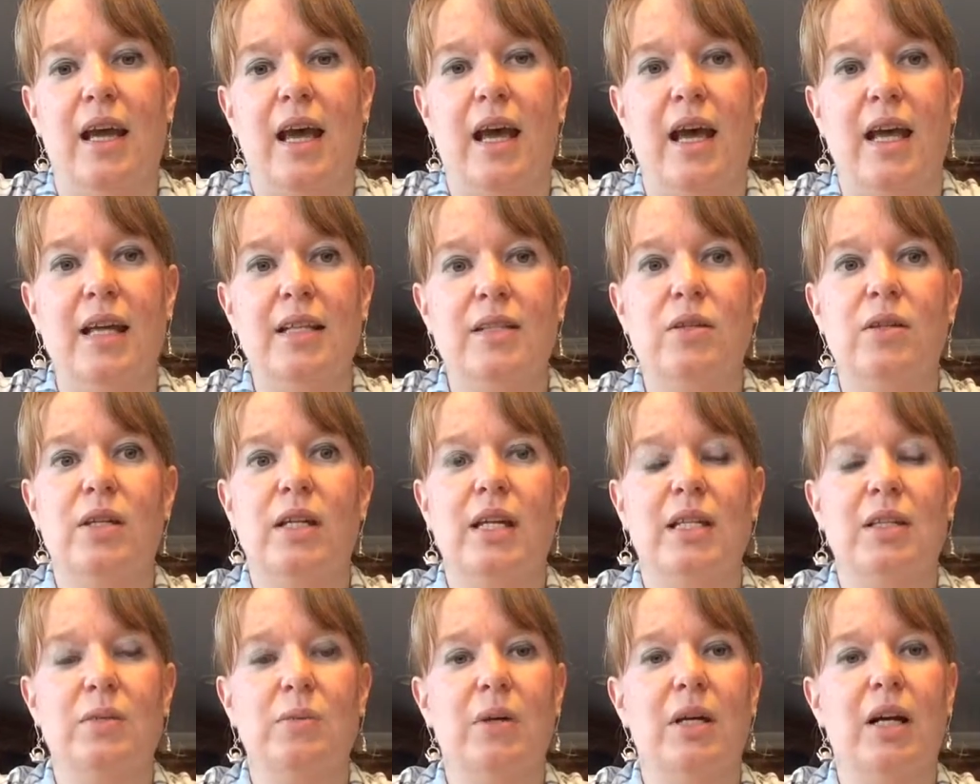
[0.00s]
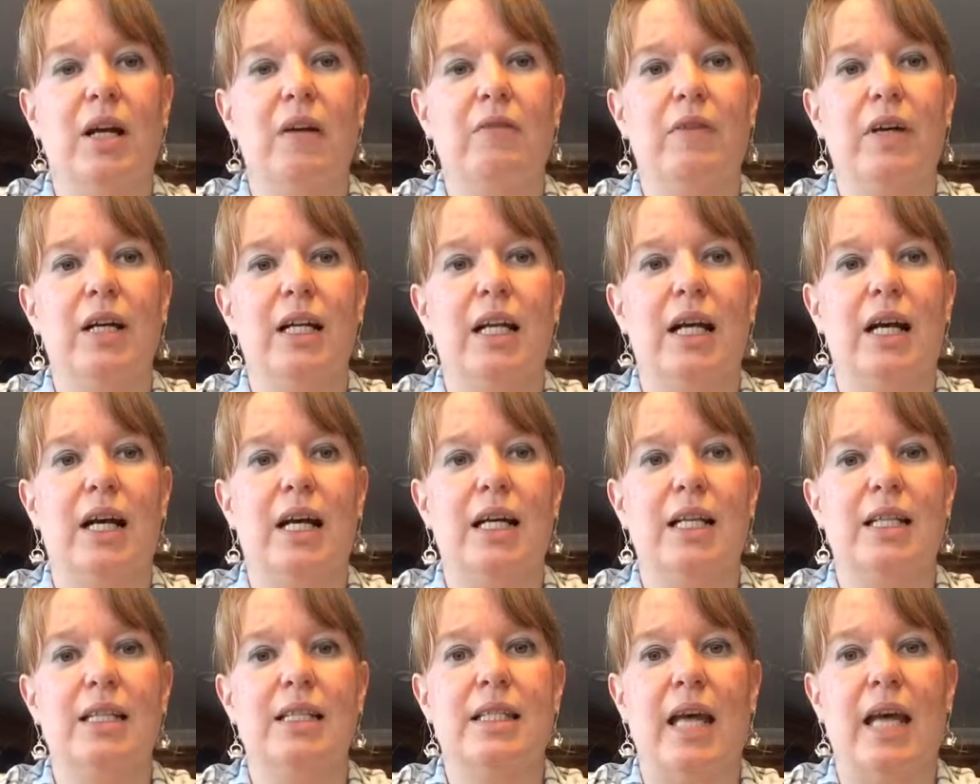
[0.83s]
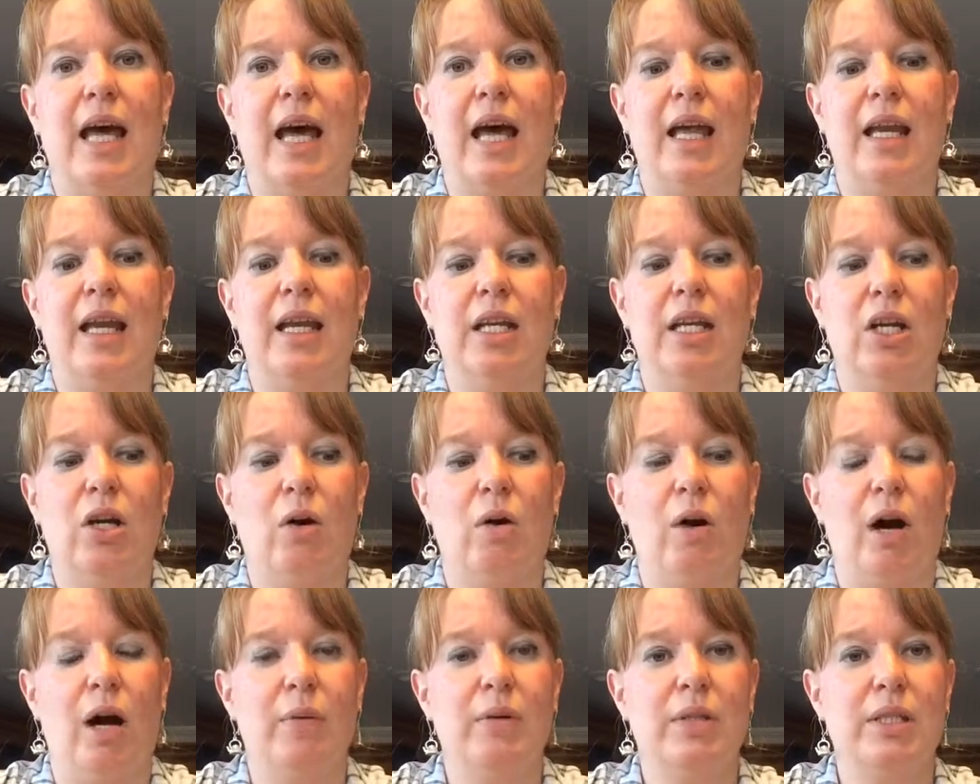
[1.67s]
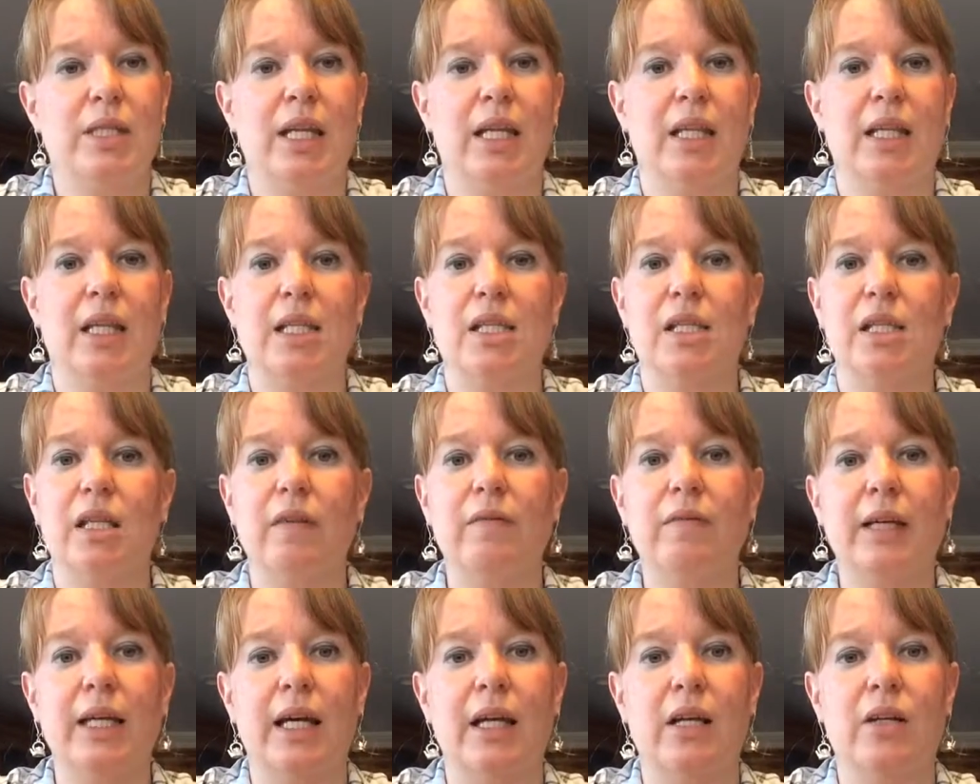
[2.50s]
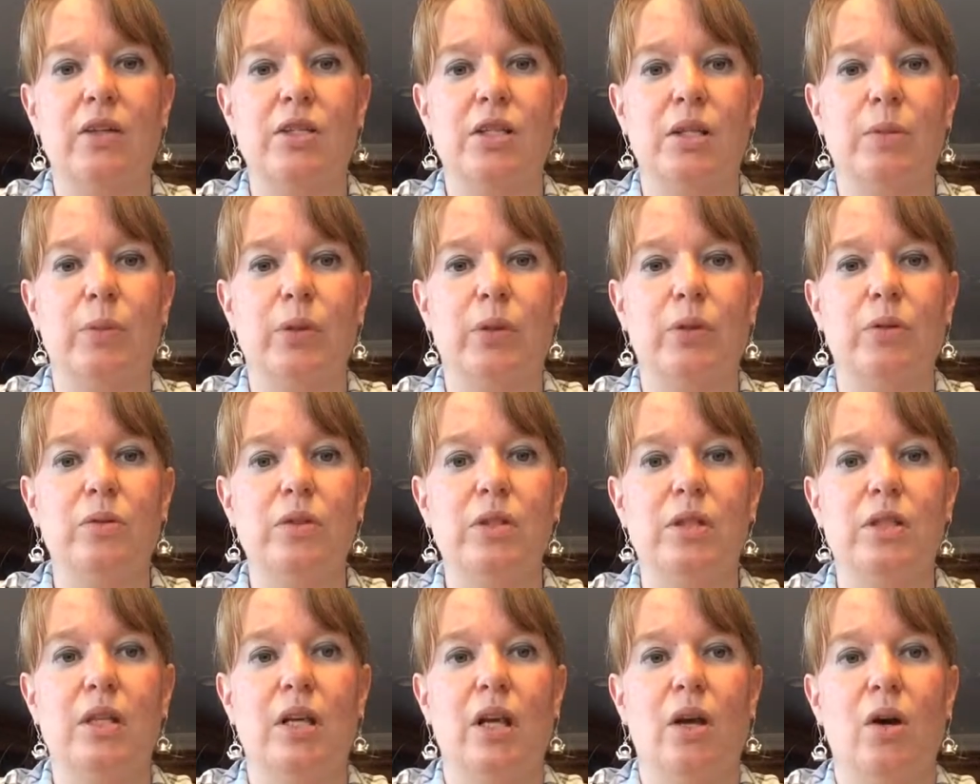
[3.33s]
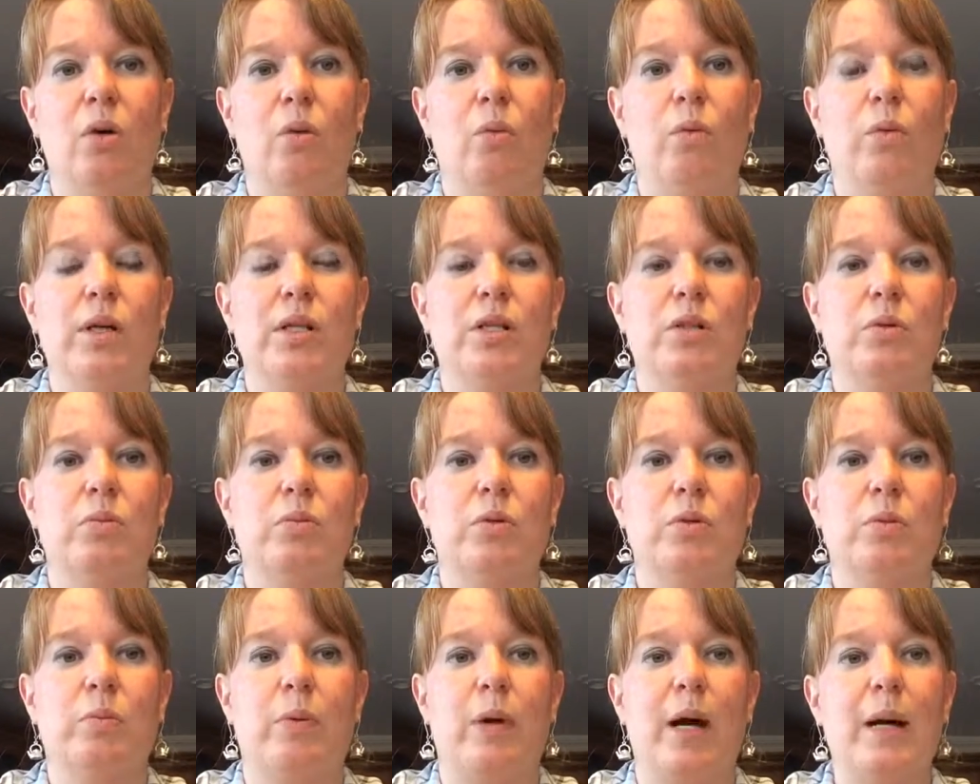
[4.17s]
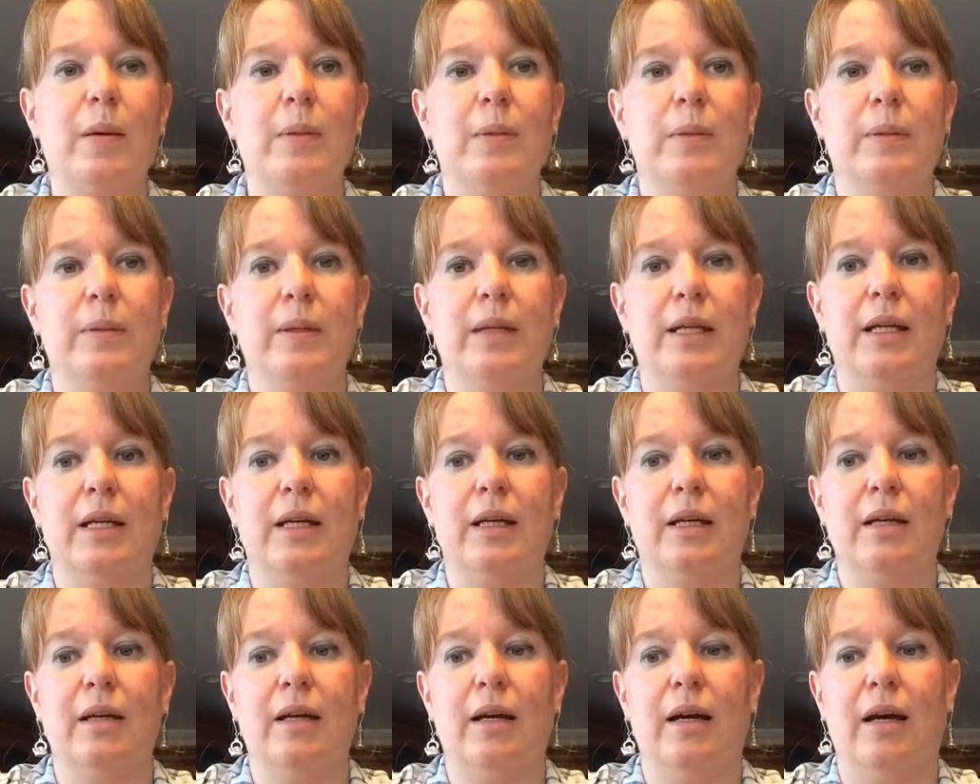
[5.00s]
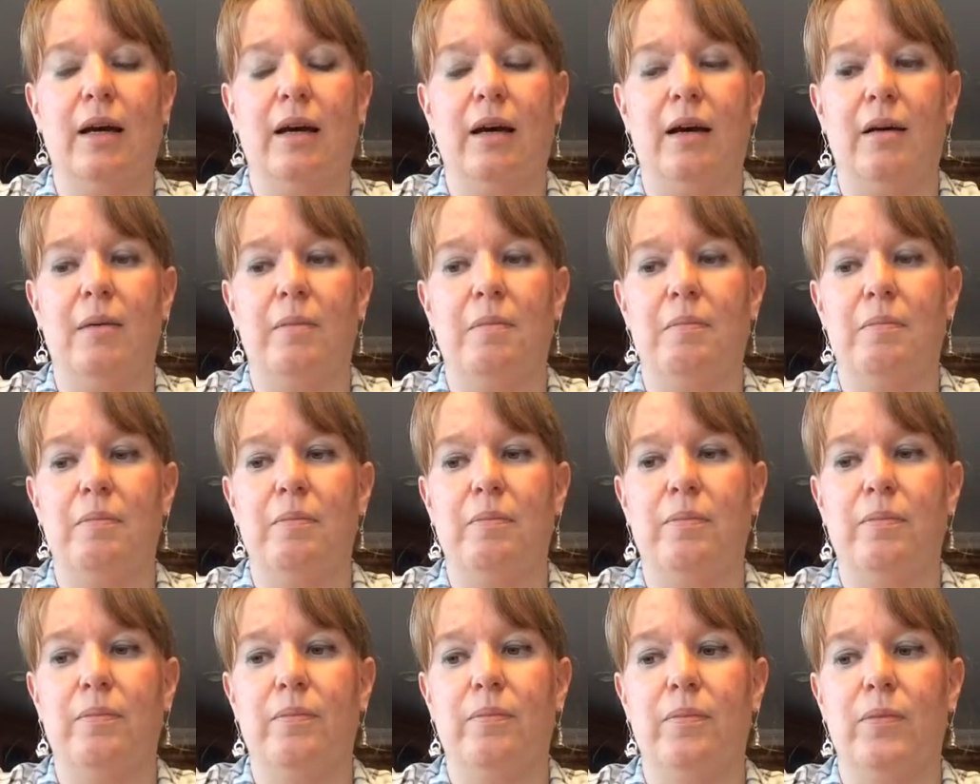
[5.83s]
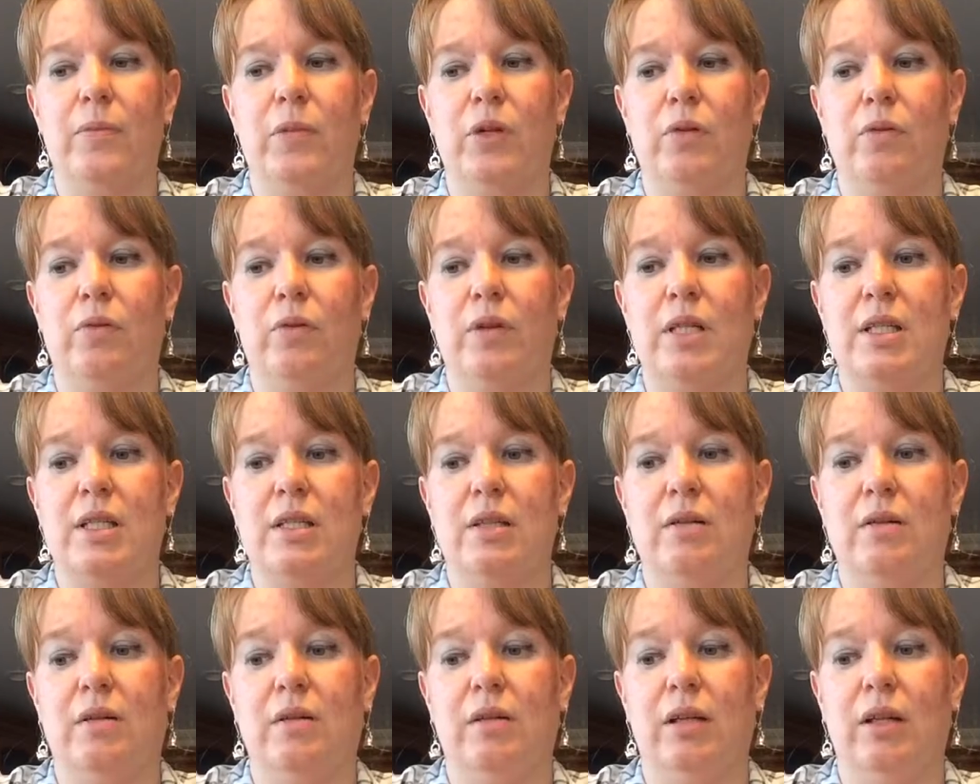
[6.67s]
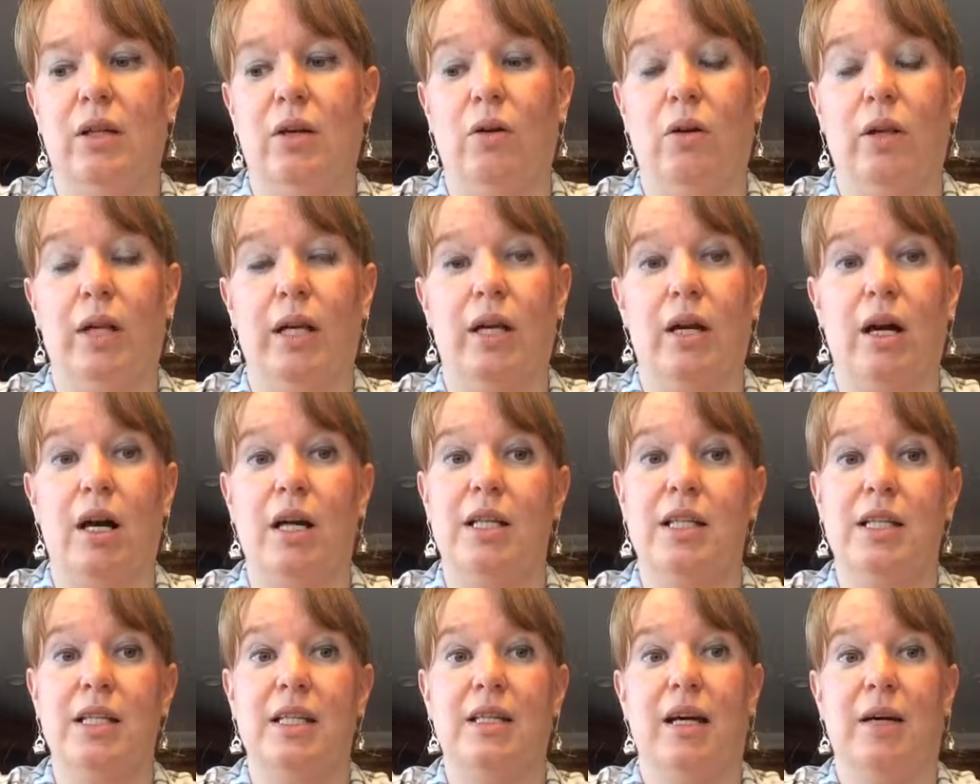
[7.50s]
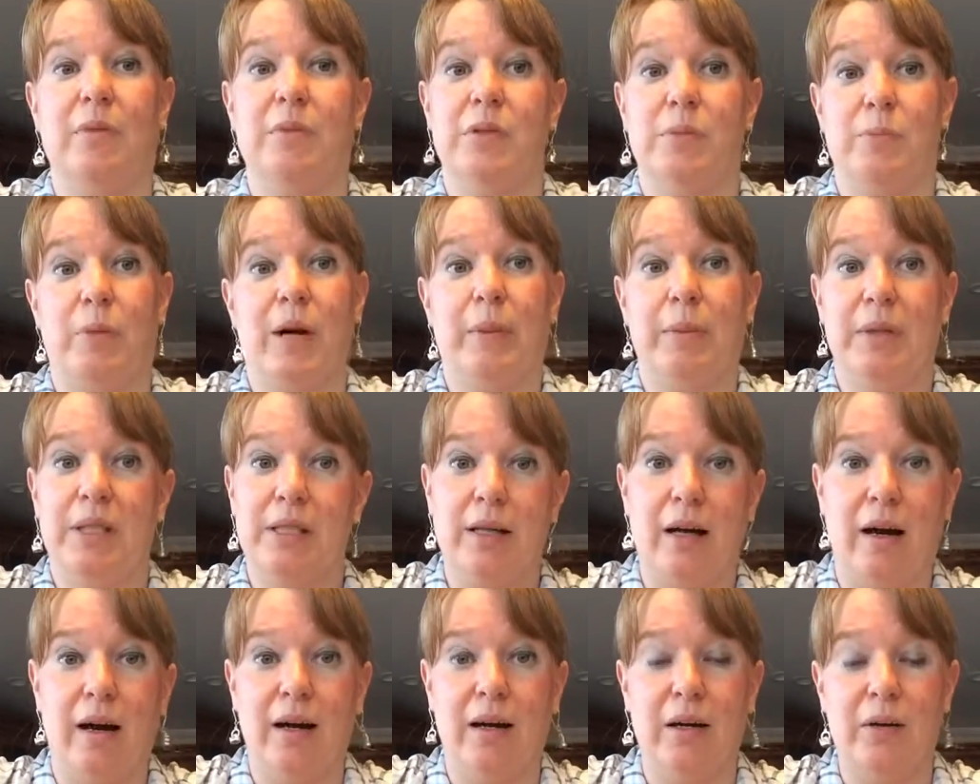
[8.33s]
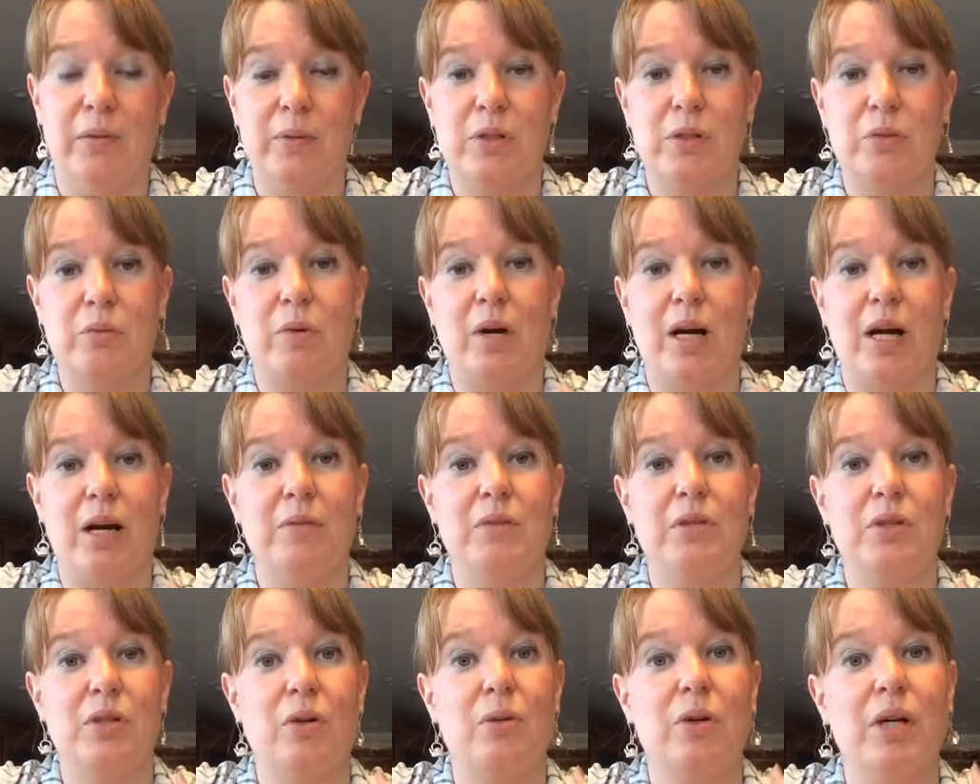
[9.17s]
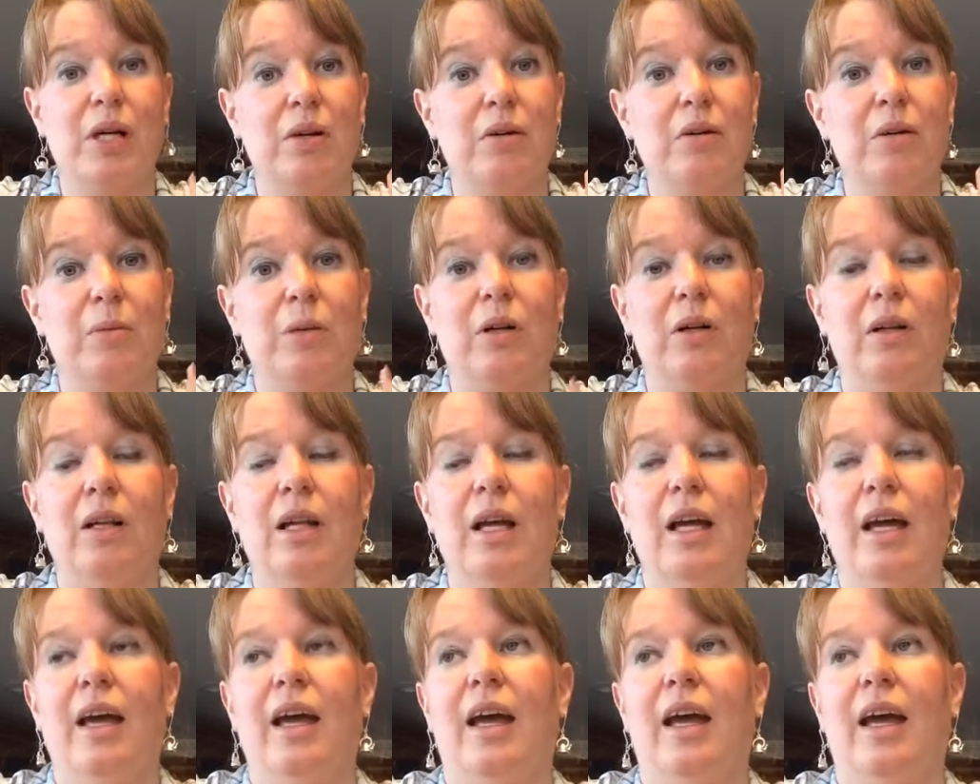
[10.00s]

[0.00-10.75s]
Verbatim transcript: And so that's when I realized that, you know, I was getting this lovely energy boost, which was probably um, the reason, you know, like I didn't, I was probably tired, which is why I was so irritable.